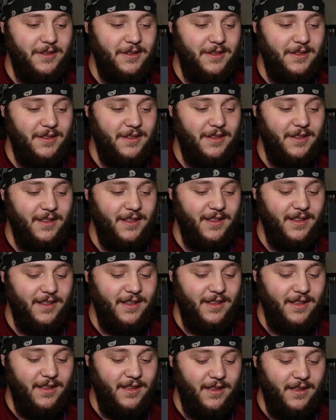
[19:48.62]

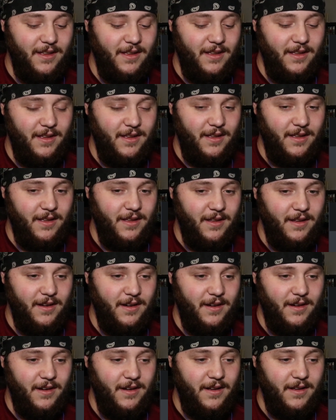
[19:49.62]

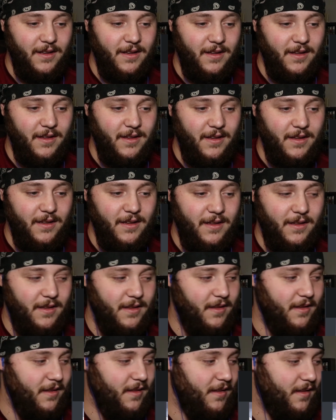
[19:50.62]

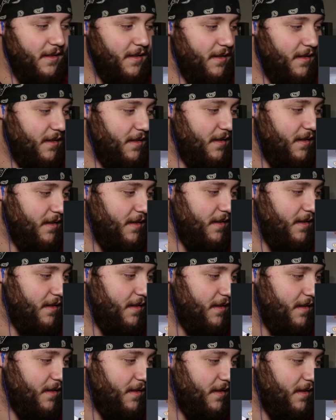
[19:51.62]

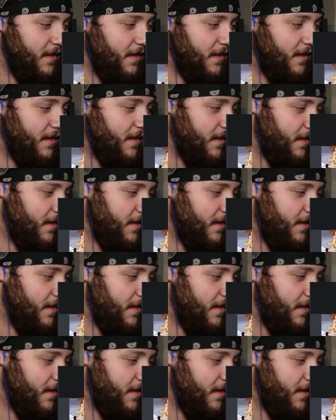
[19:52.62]
No one is speaking in this clip.